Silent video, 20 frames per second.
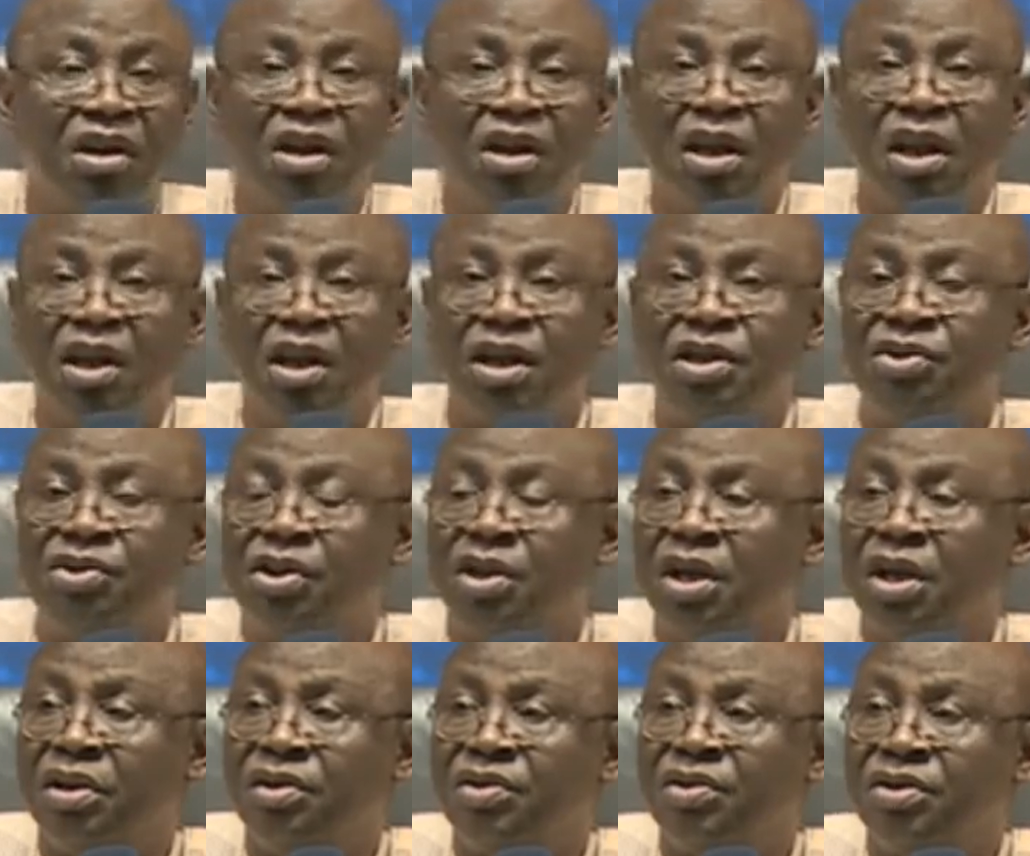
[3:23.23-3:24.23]
Dear
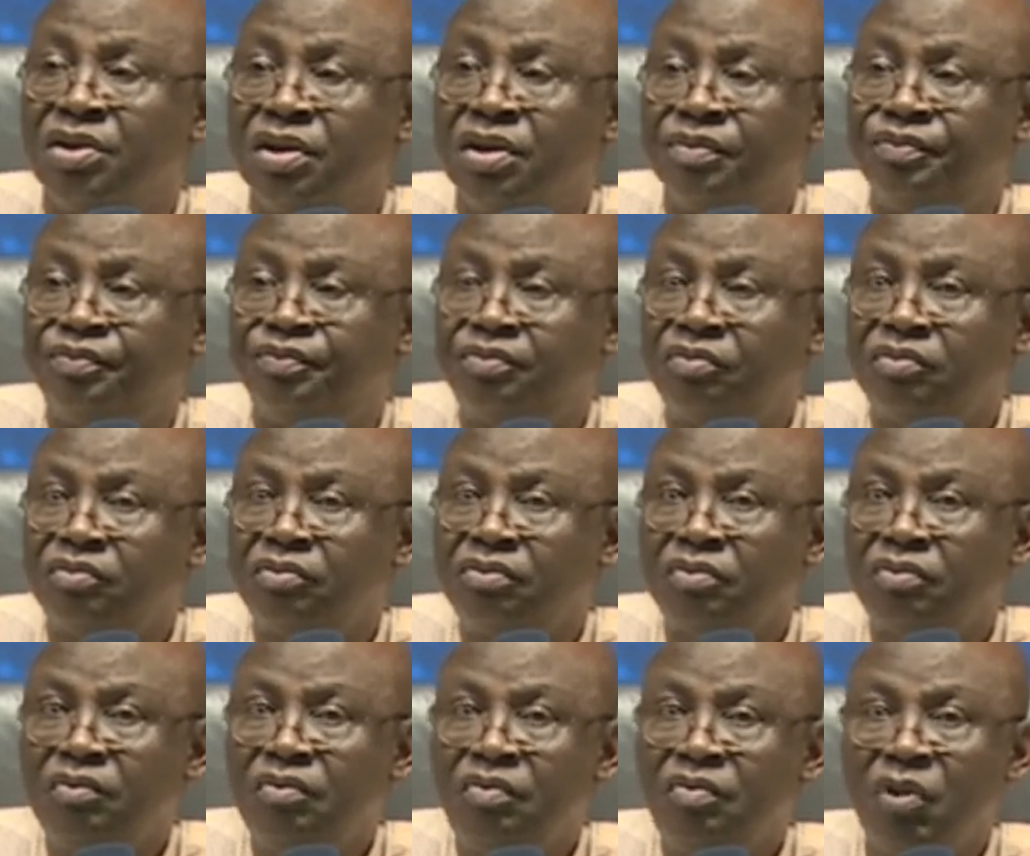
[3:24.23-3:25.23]
Nigerians,
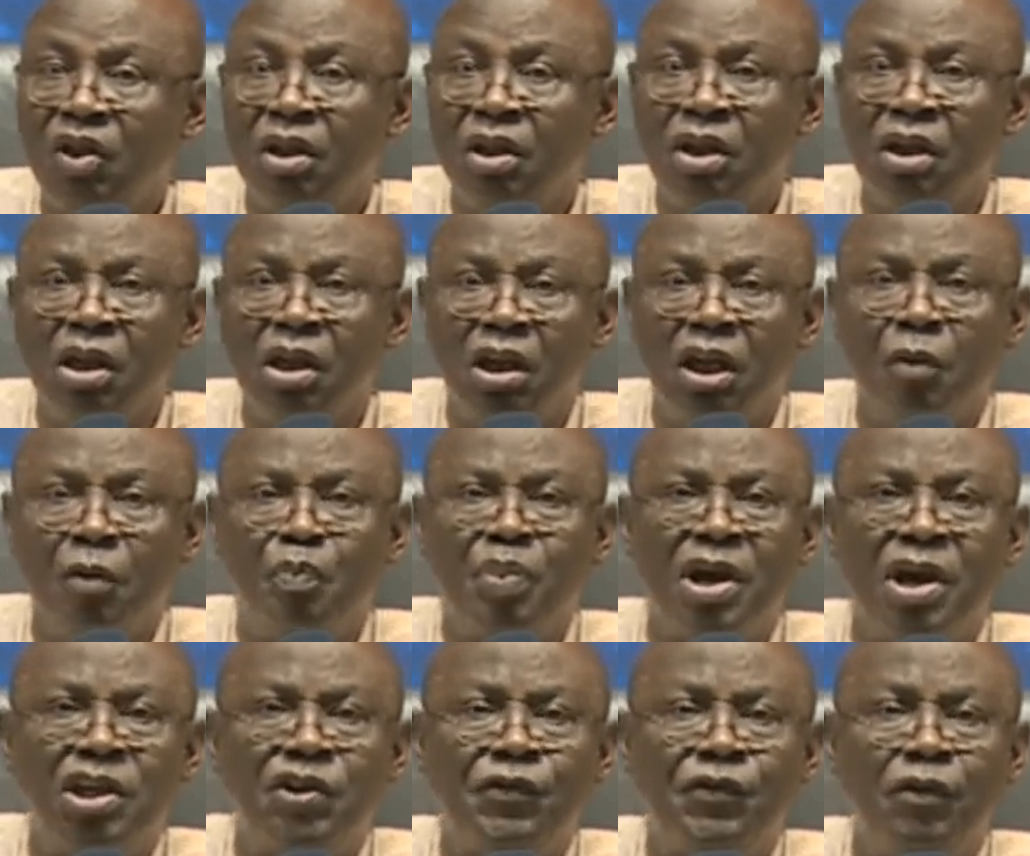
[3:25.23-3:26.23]
the
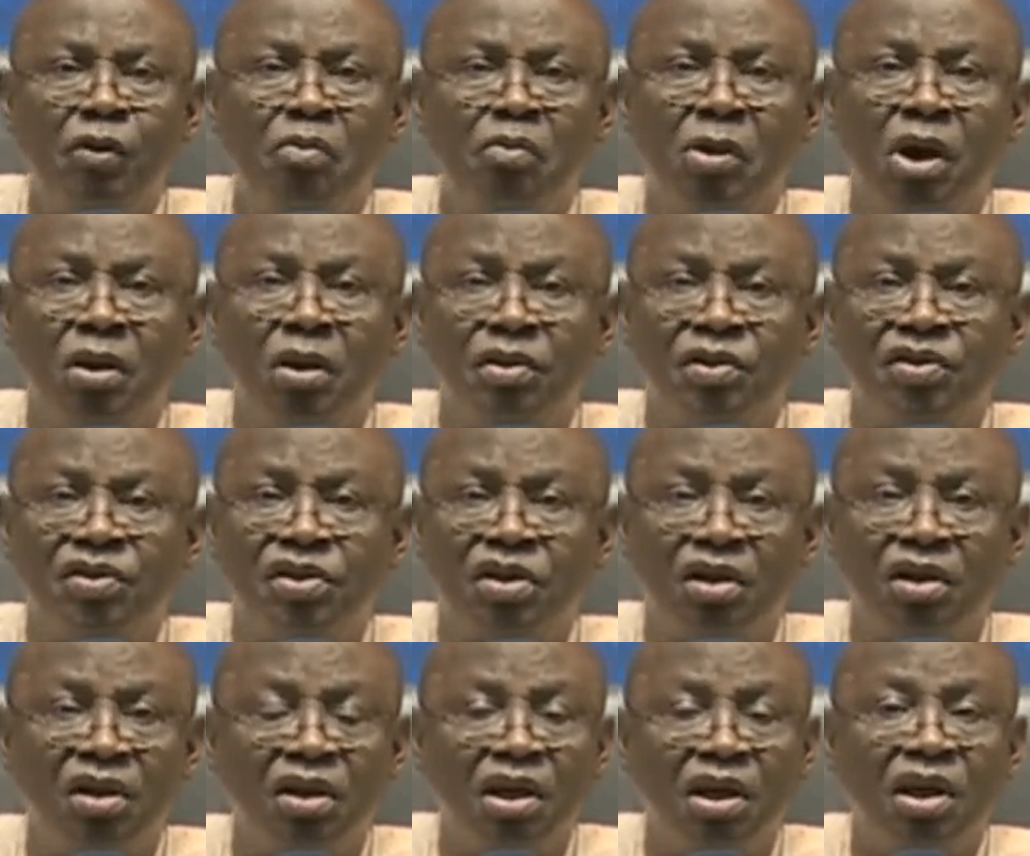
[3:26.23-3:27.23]
past few
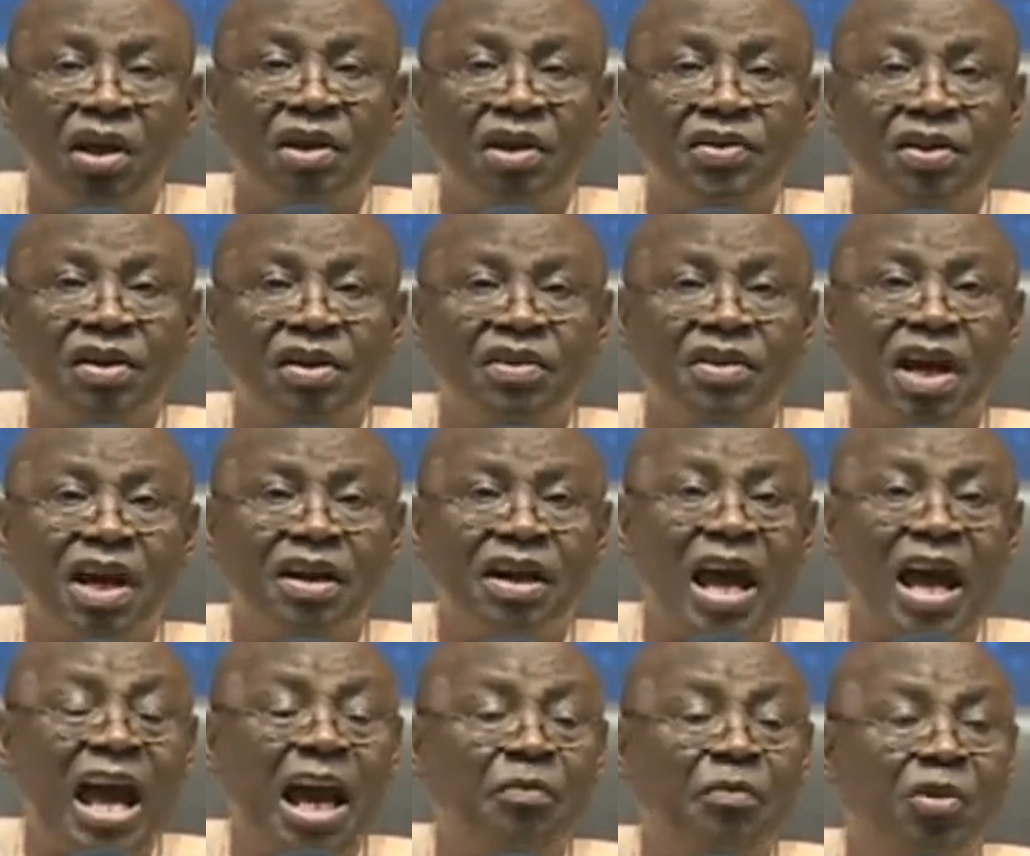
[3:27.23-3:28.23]
months since
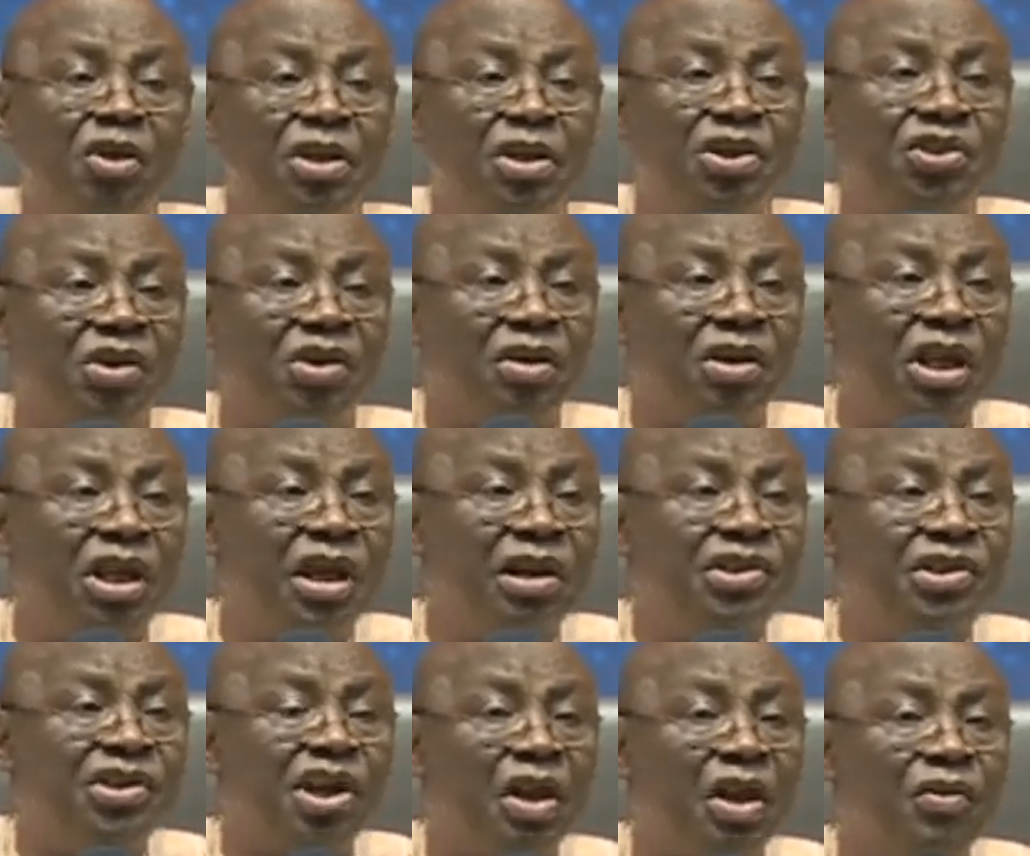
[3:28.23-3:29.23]
that admonition
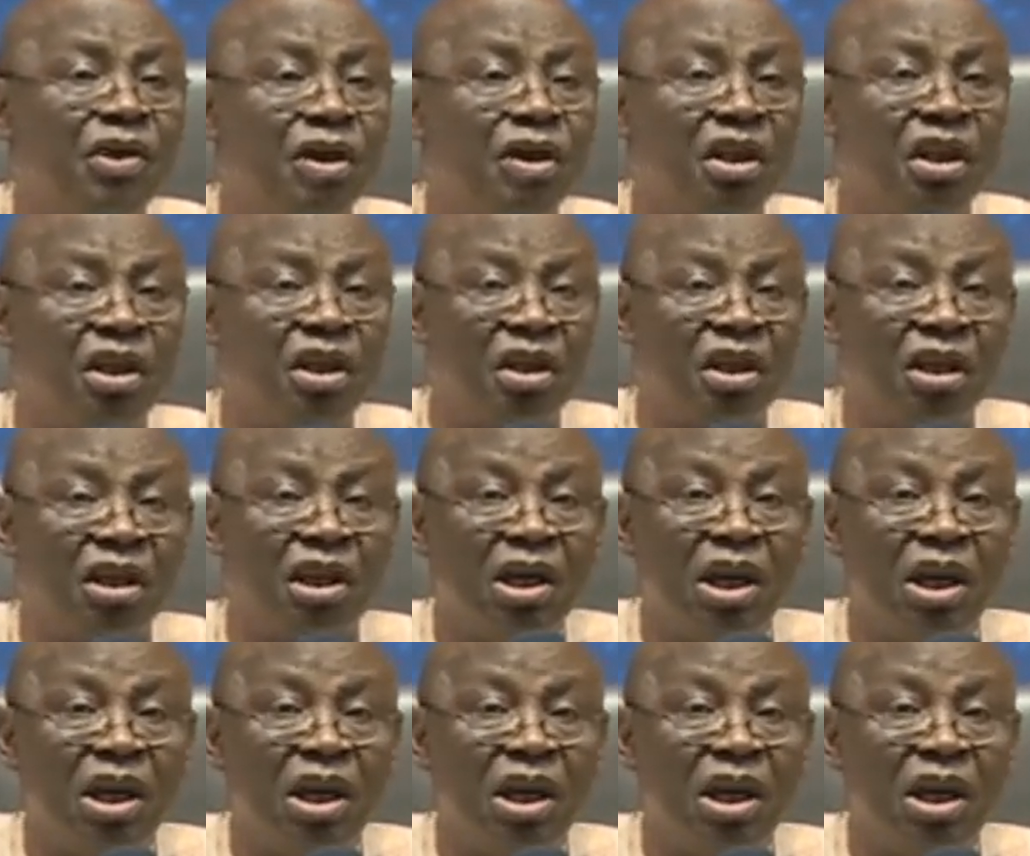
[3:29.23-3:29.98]
in January